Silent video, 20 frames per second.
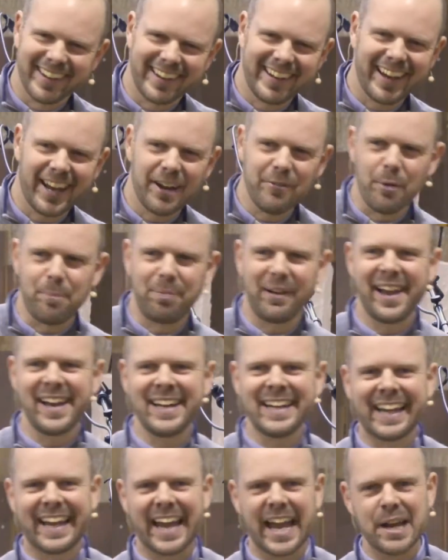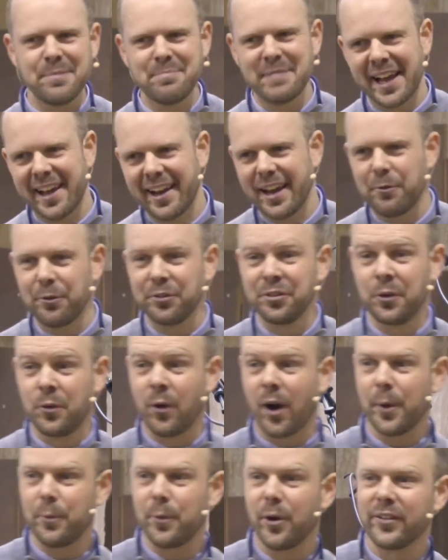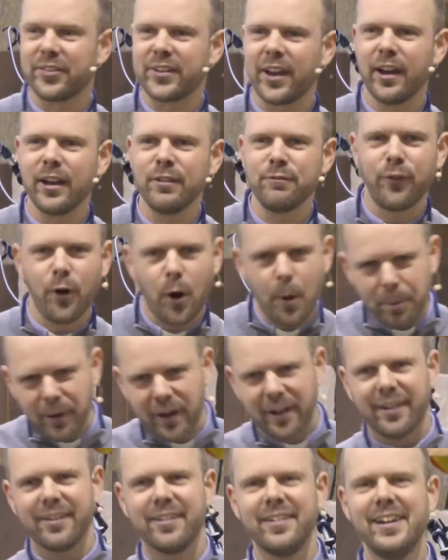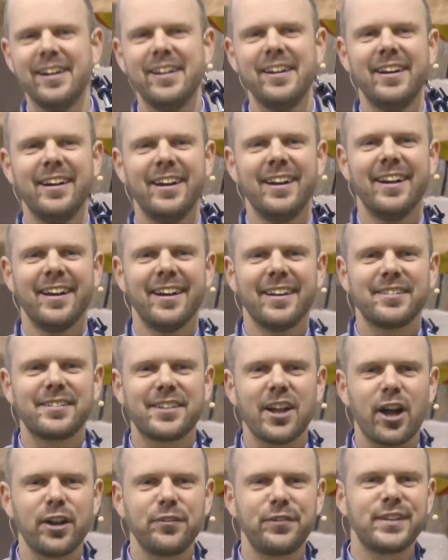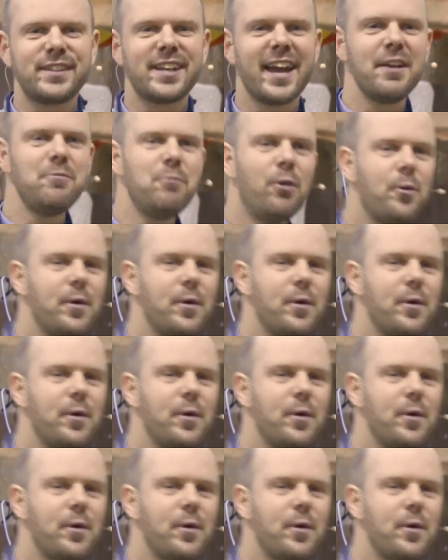Okay, we're playing the game now. That wasn't quite what I was going for, but of for 10,